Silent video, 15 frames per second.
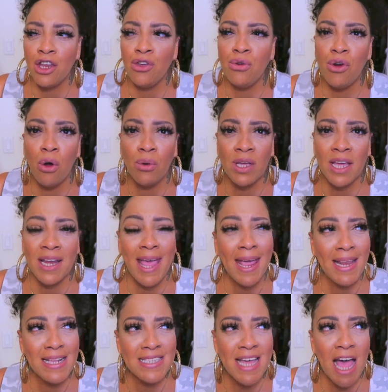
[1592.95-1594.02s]
and you don't get
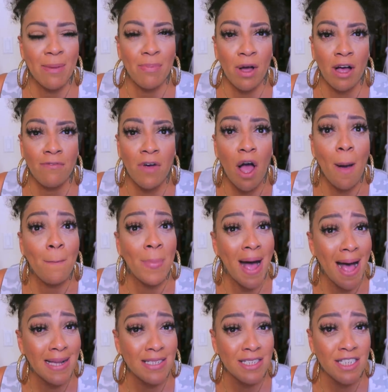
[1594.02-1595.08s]
any type of
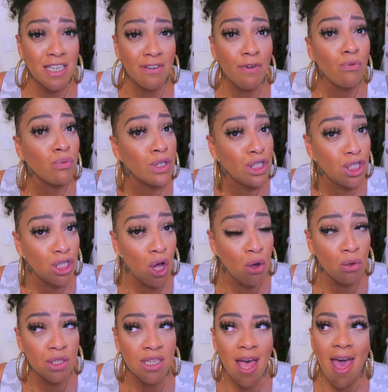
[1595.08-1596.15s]
positive
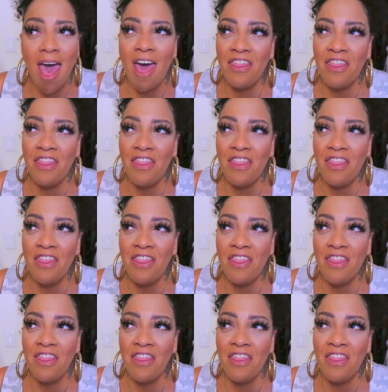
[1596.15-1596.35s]
results,